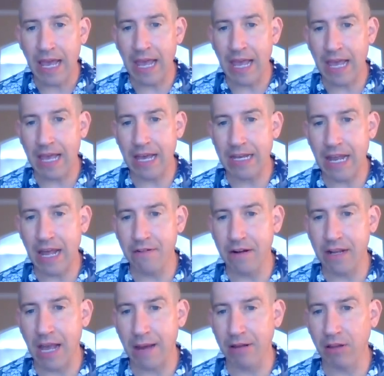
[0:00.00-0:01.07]
And
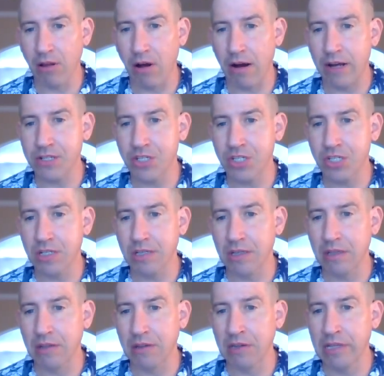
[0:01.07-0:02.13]
Henry Cabot Lodge
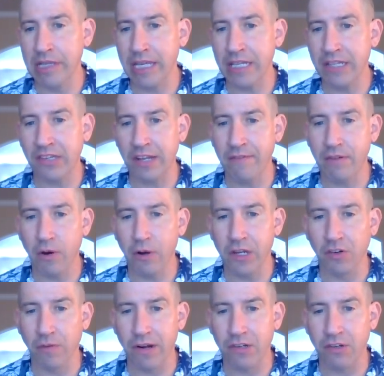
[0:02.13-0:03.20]
leads, even though
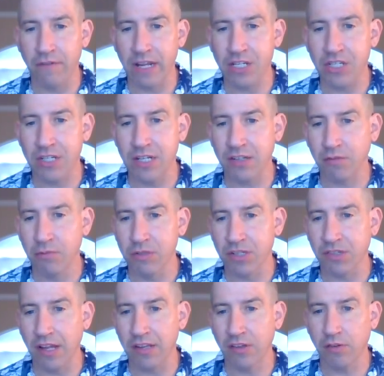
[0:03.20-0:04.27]
he's a reservationist,
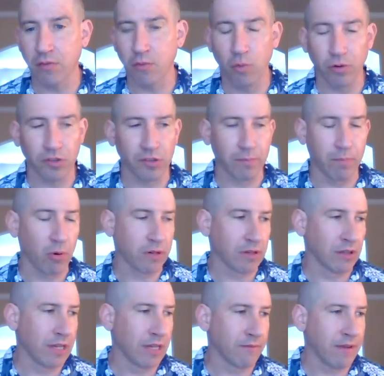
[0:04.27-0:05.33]
which says we'll support
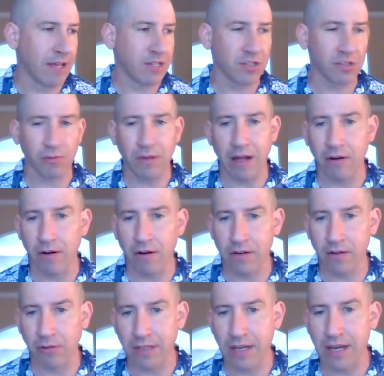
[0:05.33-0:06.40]
the League of Nations without
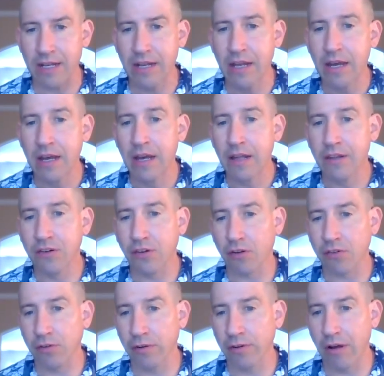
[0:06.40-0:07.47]
Article 10, there's
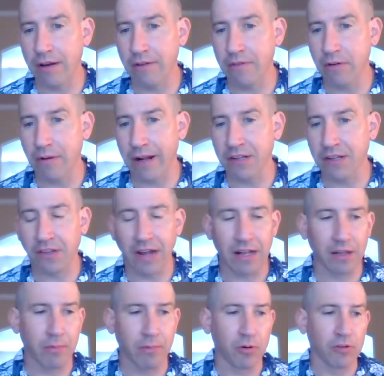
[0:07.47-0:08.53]
also a lot of
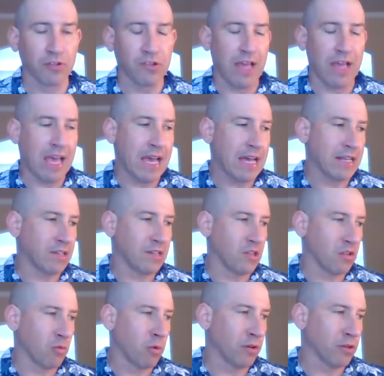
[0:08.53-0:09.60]
irreconcilables. And
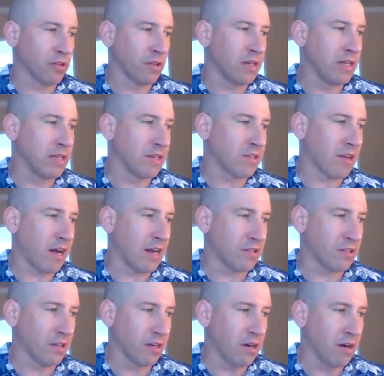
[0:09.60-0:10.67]
since Wilson
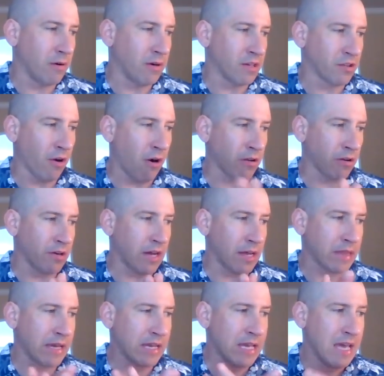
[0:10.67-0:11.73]
decides to go, it's all or
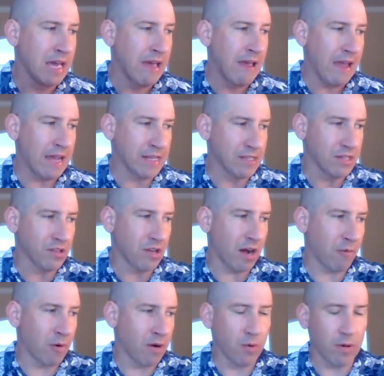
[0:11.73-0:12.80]
nothing, and does
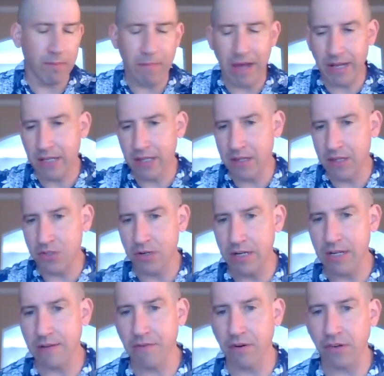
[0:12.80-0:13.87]
not want to amend the
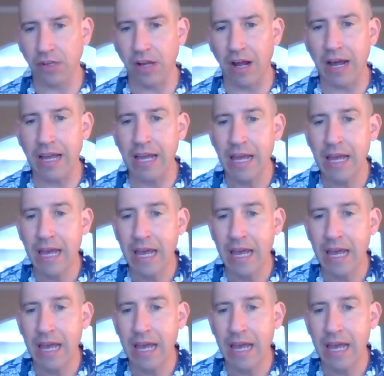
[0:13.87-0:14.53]
Treaty of Versailles,